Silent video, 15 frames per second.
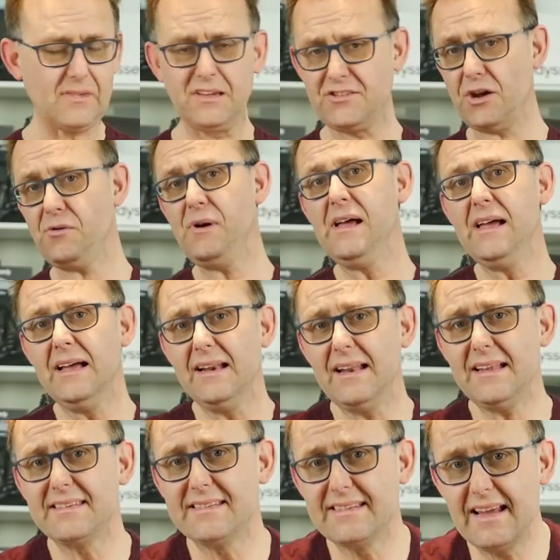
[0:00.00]
So
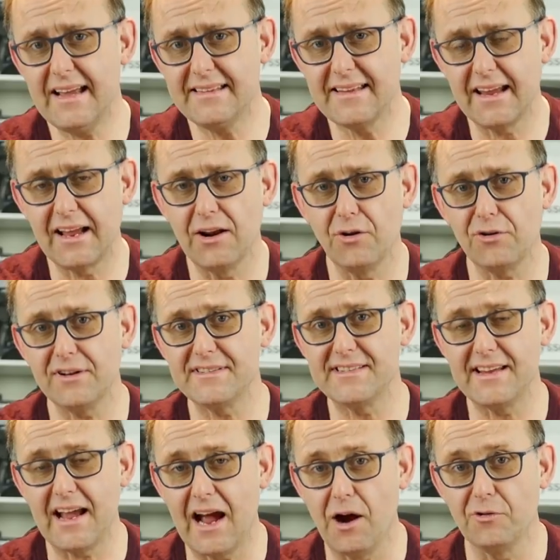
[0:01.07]
let's uh, take a look to
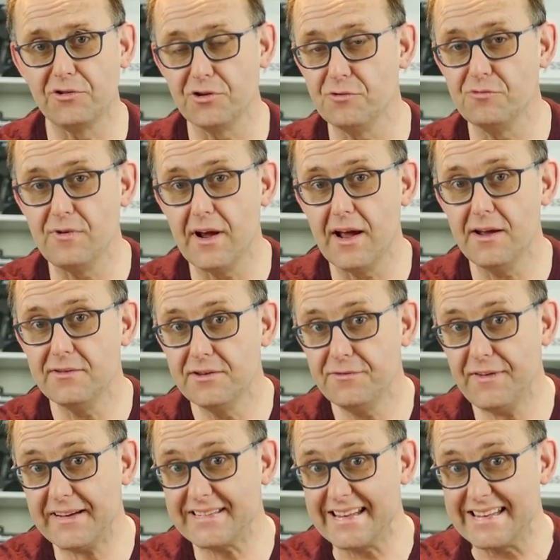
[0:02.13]
see how to, uh, to
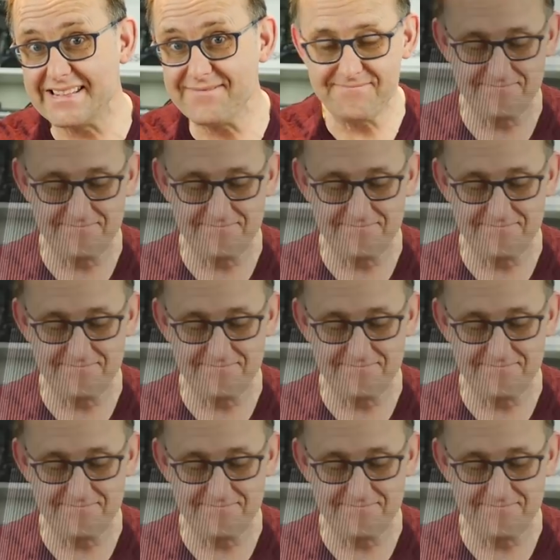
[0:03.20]
fix this.